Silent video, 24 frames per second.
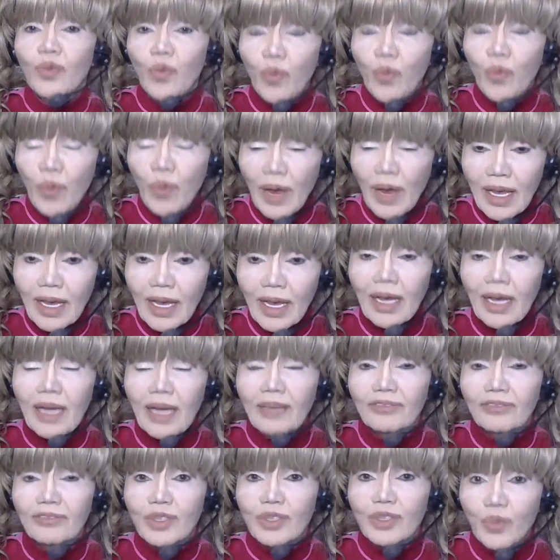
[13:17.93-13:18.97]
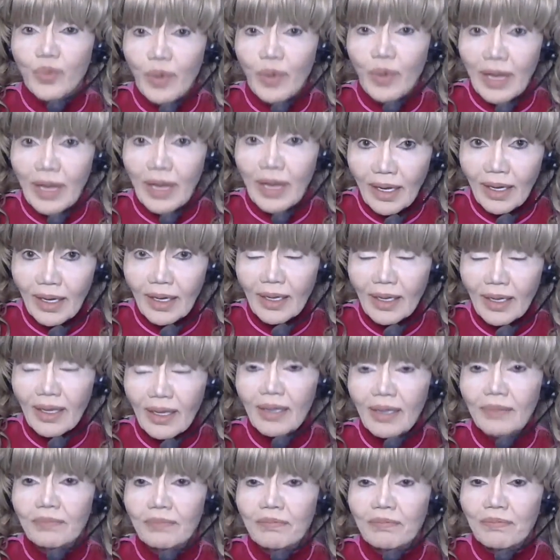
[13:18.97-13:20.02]
week after week,
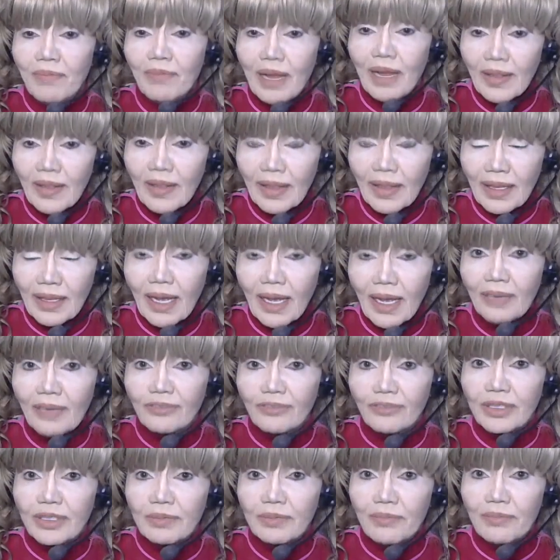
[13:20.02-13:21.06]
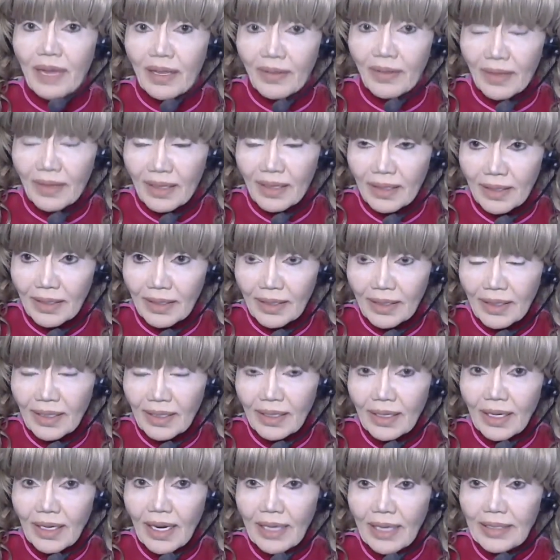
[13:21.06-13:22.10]
month after month.
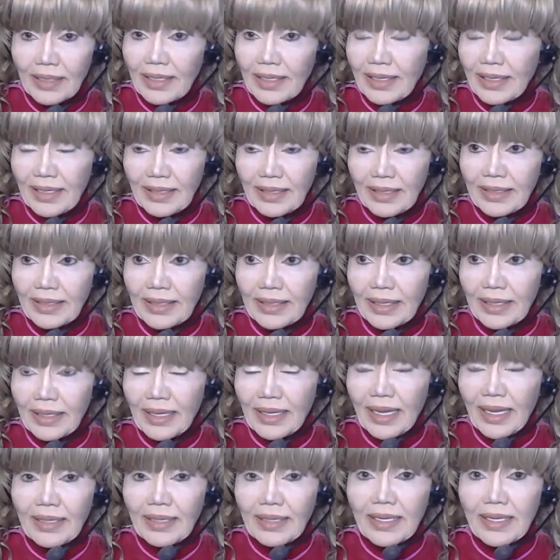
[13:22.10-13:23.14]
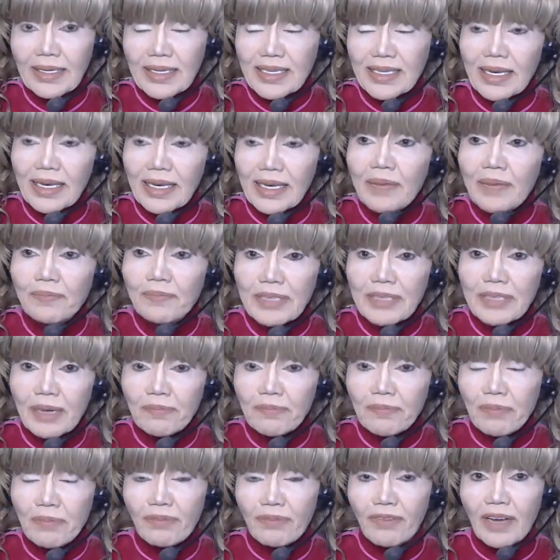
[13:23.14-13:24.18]
The, the sleep
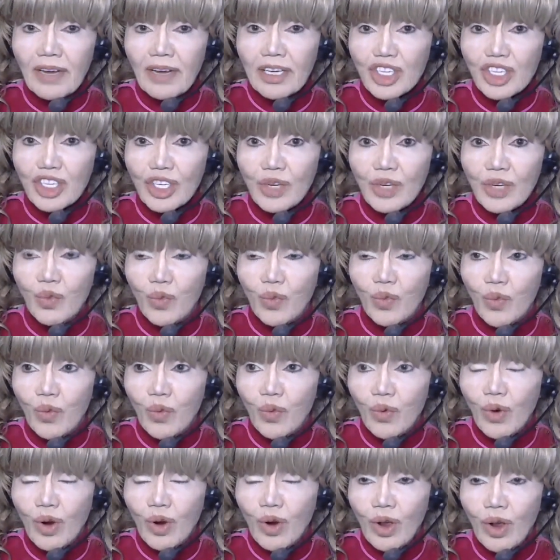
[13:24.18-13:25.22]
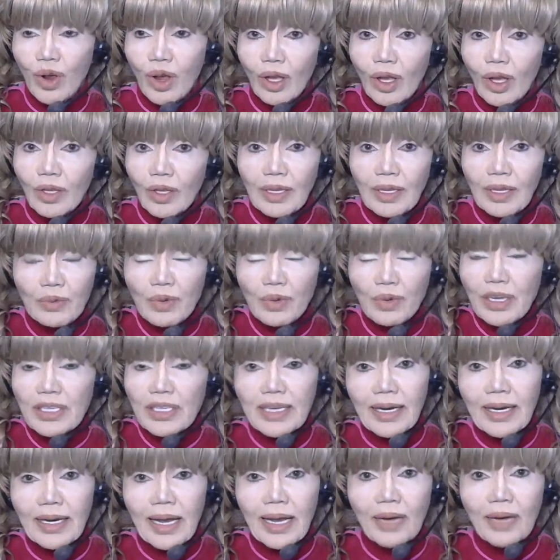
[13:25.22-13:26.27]
deprivation, they weren't
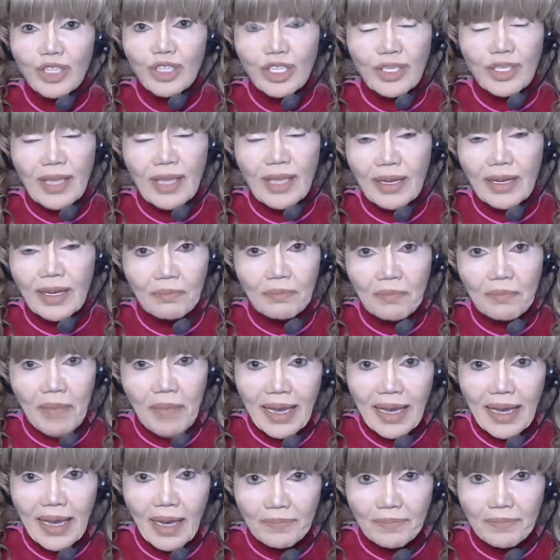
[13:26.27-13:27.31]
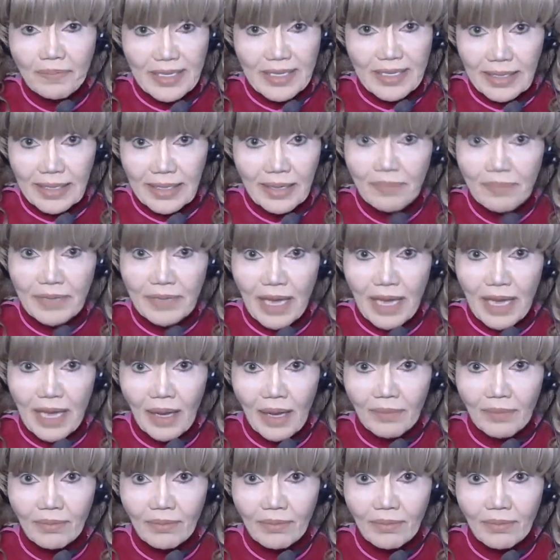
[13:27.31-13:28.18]
allowed to then make up sleep time.